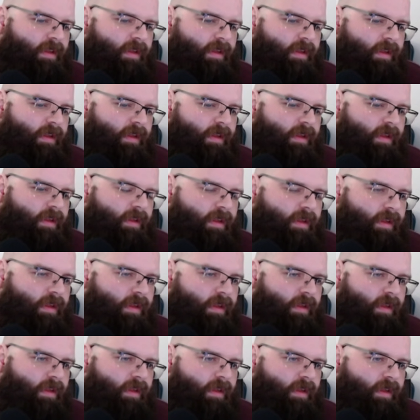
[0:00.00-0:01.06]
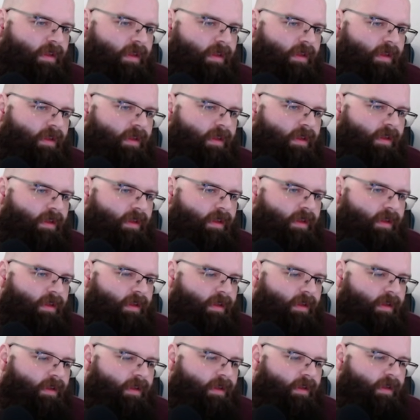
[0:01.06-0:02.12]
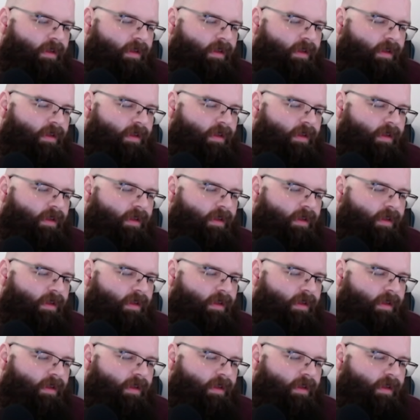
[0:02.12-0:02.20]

The person shown says nothing.